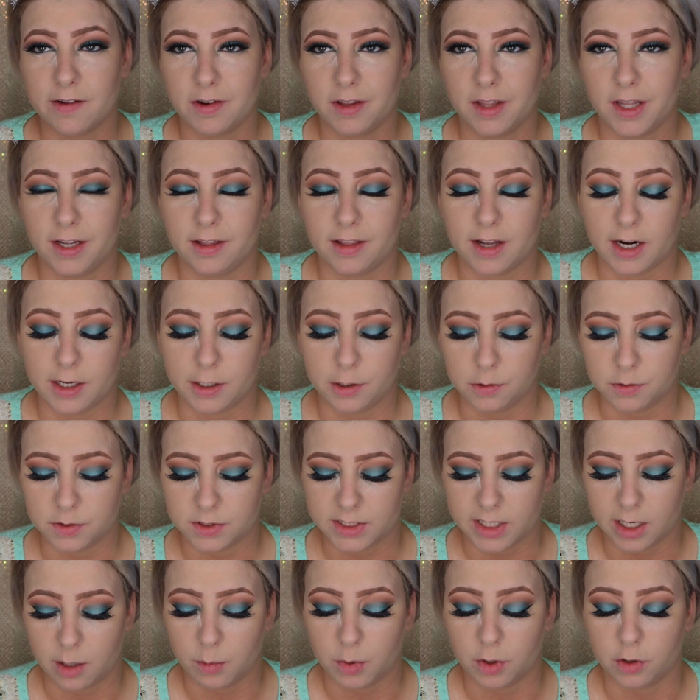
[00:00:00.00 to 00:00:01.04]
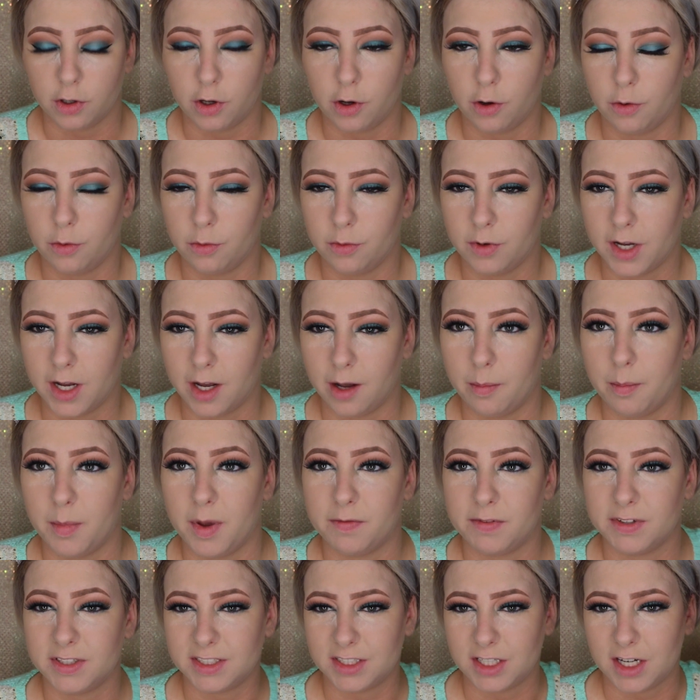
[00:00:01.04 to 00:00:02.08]
everything that I use down below.
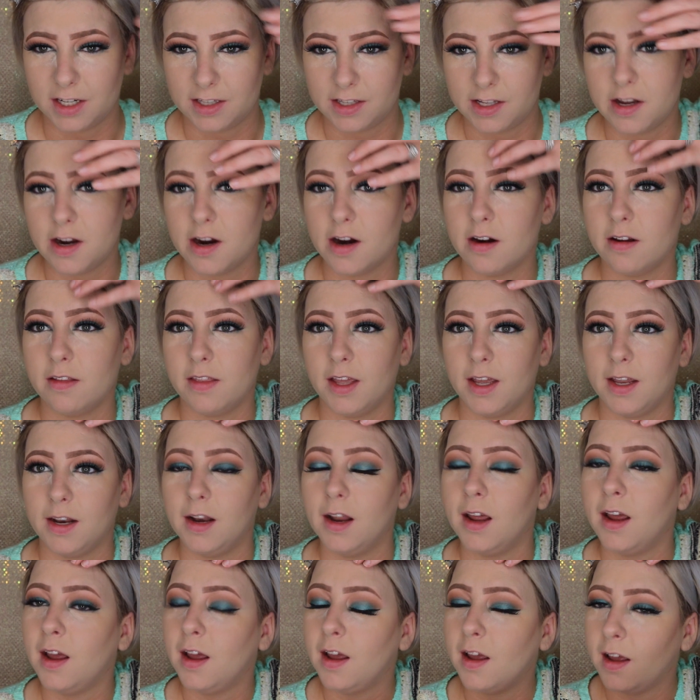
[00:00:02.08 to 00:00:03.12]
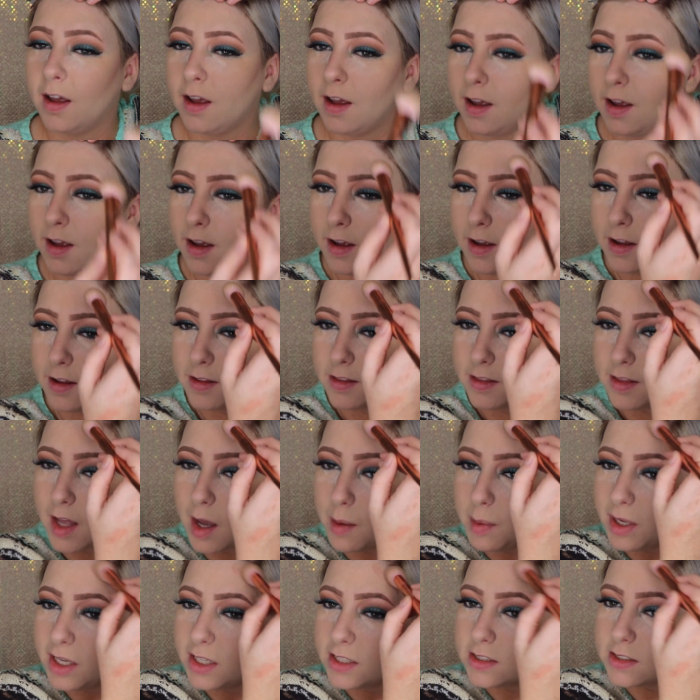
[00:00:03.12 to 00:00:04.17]
If it's not there, then
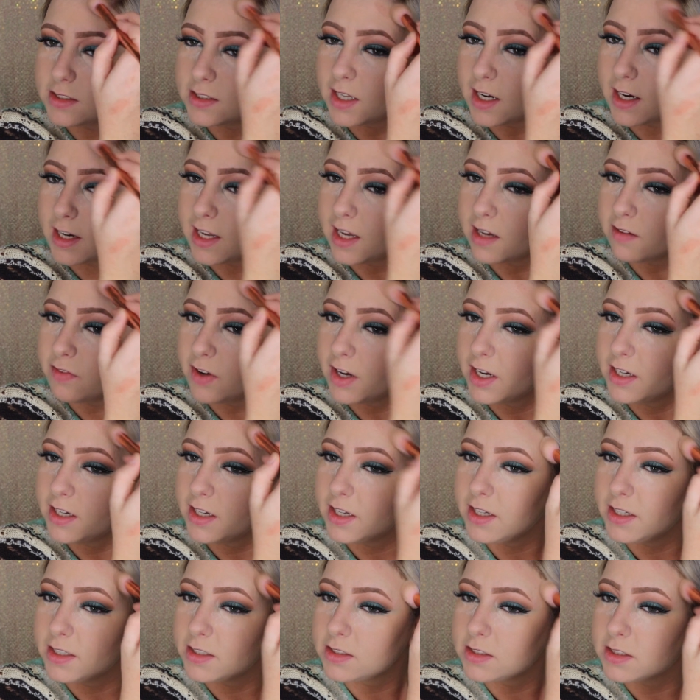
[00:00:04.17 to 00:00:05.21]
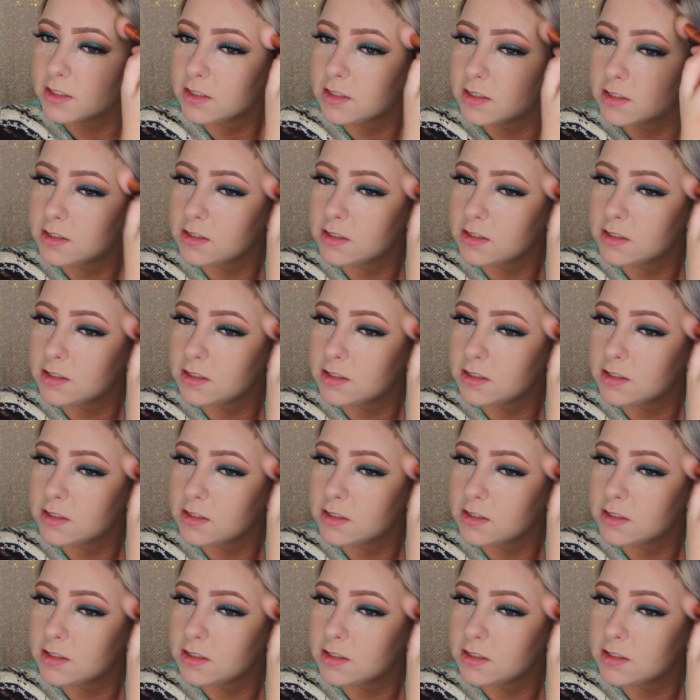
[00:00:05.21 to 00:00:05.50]
that means that I can't find it.